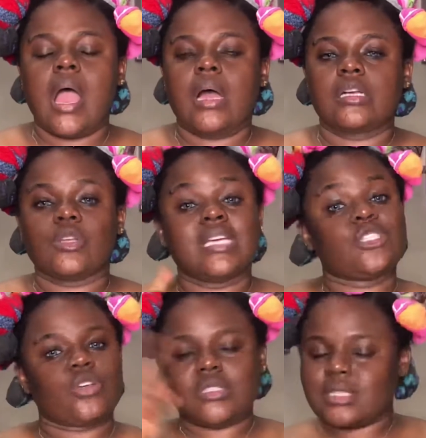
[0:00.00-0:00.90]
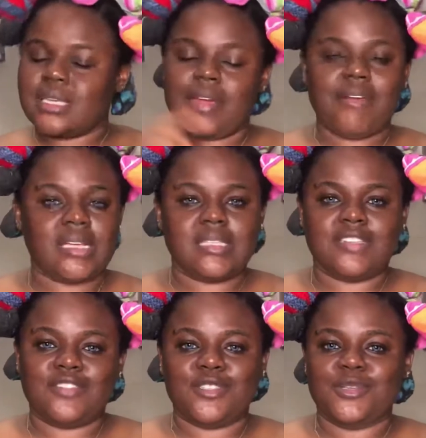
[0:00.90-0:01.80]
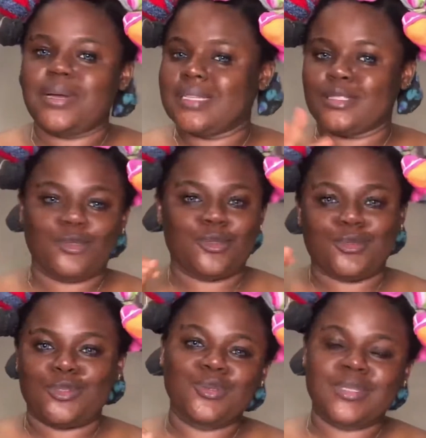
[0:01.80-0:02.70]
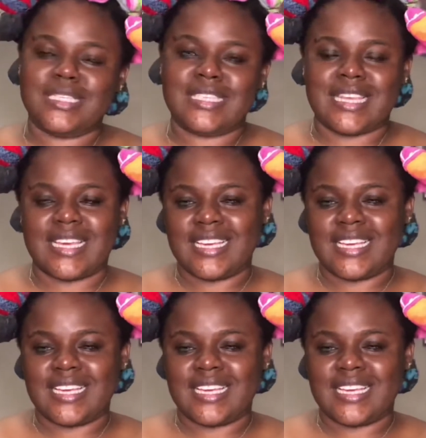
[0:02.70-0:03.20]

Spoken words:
So let's just get right into the video and do this thing.